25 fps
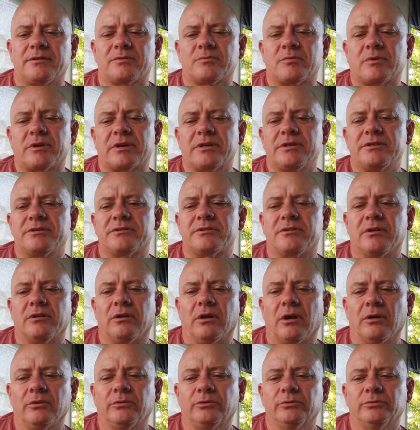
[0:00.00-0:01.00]
This one is
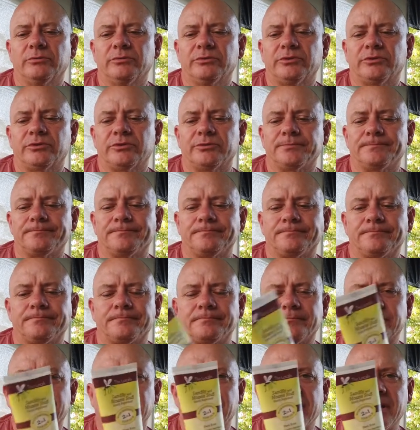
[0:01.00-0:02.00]
the locals.
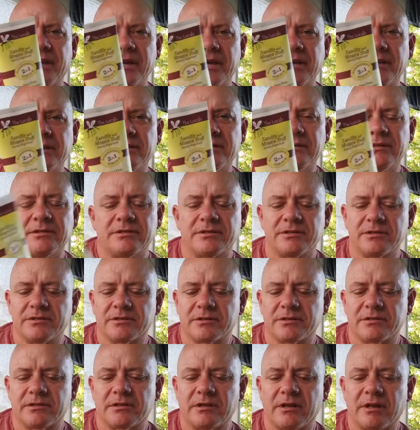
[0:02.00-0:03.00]
Again, this
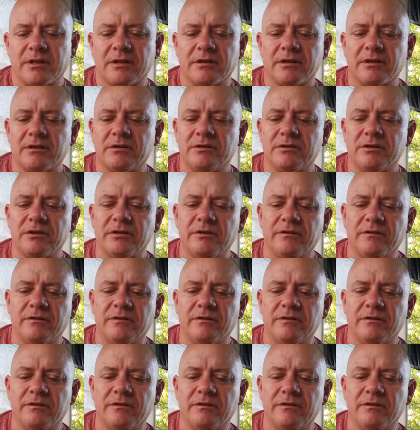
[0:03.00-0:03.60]
is another